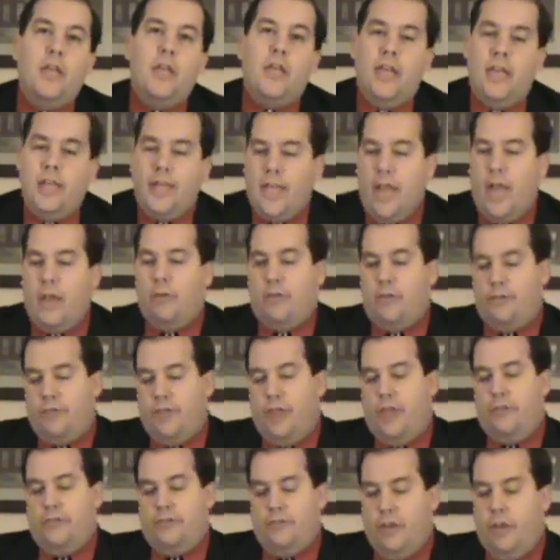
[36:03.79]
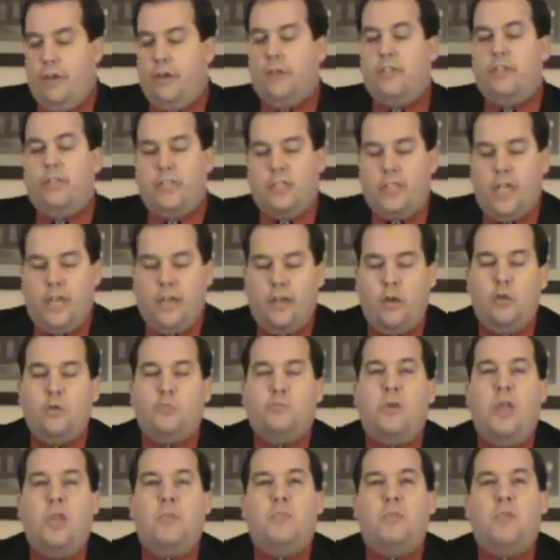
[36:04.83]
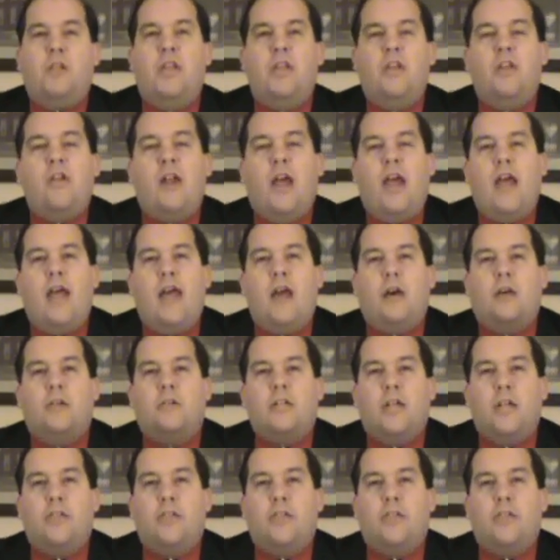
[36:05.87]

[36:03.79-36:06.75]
He came to save sinners just like those people in your house.